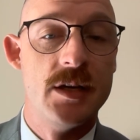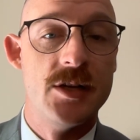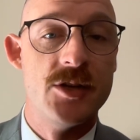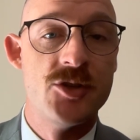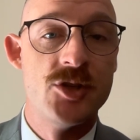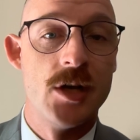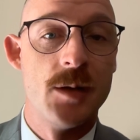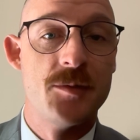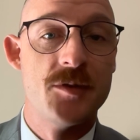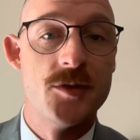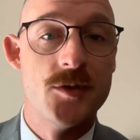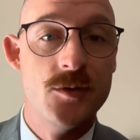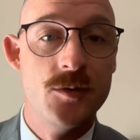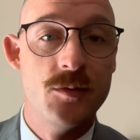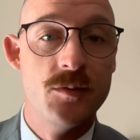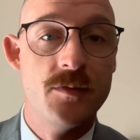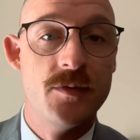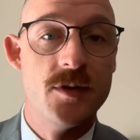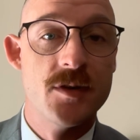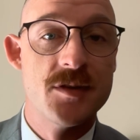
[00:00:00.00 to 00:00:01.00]
chapter
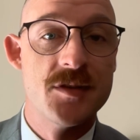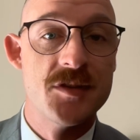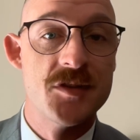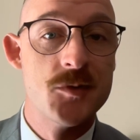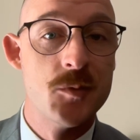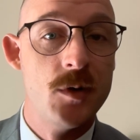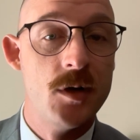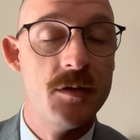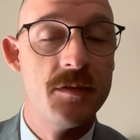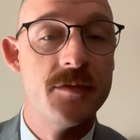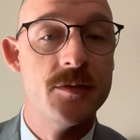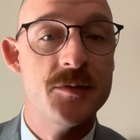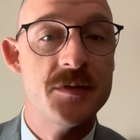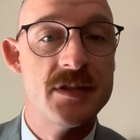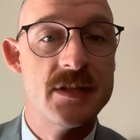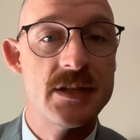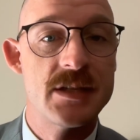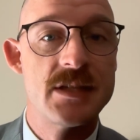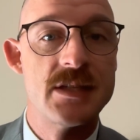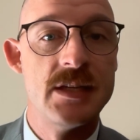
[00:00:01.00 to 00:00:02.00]
2, verses 12 through
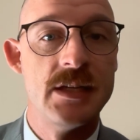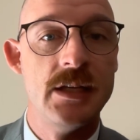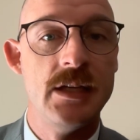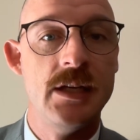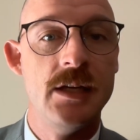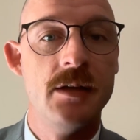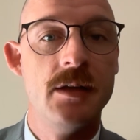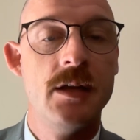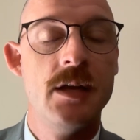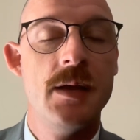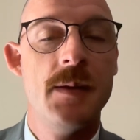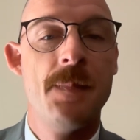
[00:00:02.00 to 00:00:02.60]
16.